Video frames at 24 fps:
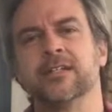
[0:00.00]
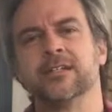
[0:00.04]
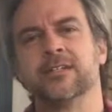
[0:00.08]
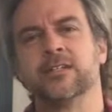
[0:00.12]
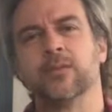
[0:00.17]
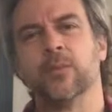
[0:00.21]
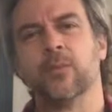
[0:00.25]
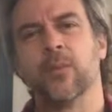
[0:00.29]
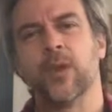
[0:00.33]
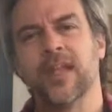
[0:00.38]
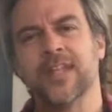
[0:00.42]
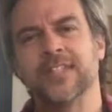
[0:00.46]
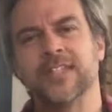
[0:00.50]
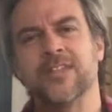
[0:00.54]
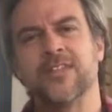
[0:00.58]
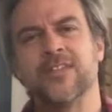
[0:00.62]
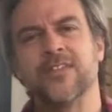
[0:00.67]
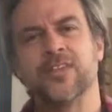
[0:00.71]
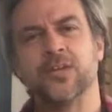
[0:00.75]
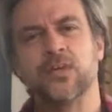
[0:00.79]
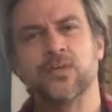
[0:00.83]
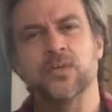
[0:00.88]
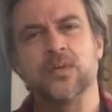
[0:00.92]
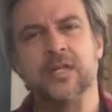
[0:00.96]
And when I say the
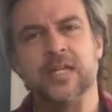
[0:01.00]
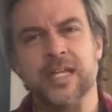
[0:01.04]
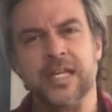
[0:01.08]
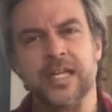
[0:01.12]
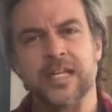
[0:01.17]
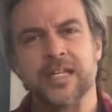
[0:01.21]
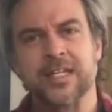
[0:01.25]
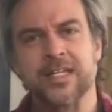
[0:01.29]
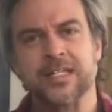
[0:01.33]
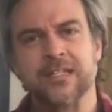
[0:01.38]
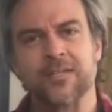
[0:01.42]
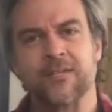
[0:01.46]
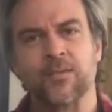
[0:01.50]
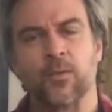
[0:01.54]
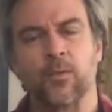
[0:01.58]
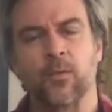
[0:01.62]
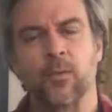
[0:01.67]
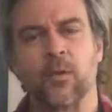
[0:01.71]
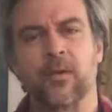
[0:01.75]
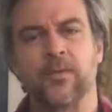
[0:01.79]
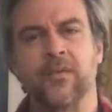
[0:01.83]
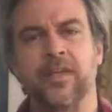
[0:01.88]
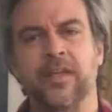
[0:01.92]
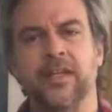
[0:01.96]
uniqueness of the
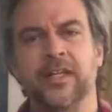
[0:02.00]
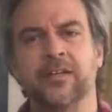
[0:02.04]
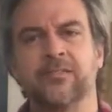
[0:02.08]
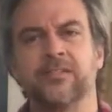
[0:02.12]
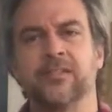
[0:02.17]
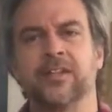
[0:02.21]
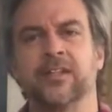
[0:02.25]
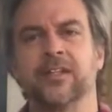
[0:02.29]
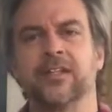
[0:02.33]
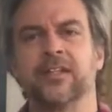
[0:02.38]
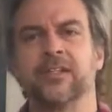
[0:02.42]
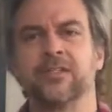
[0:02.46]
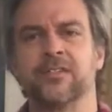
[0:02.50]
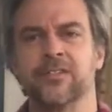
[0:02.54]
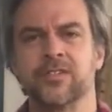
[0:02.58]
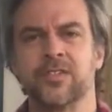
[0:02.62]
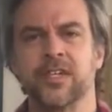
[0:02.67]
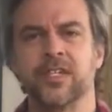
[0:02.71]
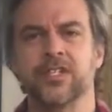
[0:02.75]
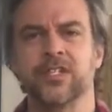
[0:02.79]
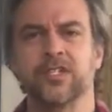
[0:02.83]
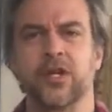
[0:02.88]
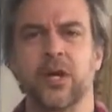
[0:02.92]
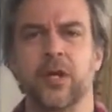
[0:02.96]
world they live in, there's
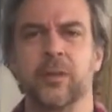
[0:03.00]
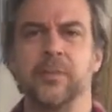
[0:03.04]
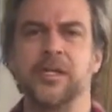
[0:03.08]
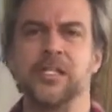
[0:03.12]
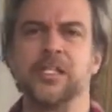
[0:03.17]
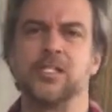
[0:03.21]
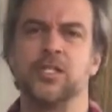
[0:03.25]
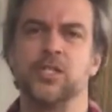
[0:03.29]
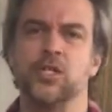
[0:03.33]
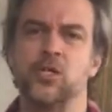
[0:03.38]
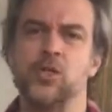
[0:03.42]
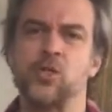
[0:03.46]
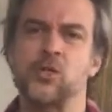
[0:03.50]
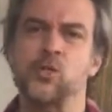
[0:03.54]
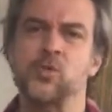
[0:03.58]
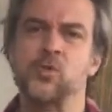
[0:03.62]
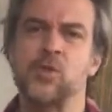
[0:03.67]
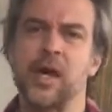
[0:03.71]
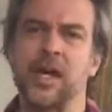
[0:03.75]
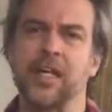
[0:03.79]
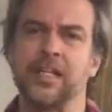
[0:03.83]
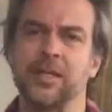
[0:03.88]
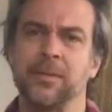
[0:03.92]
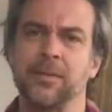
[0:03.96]
actually got to be two
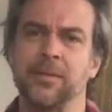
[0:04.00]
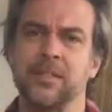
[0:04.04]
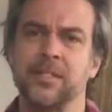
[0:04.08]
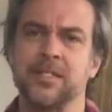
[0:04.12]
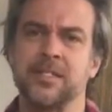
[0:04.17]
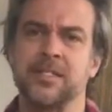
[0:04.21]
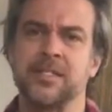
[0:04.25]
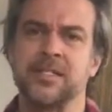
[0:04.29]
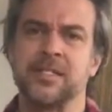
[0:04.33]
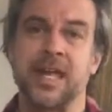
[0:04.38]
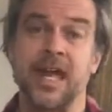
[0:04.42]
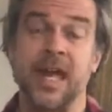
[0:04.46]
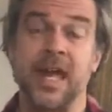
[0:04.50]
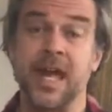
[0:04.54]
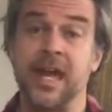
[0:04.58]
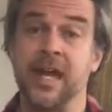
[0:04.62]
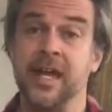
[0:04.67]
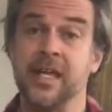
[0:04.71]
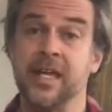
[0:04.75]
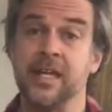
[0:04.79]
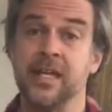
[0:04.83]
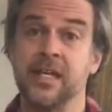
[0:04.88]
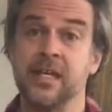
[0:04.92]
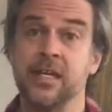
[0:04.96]
elements to
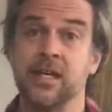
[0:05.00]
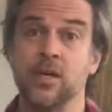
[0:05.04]
any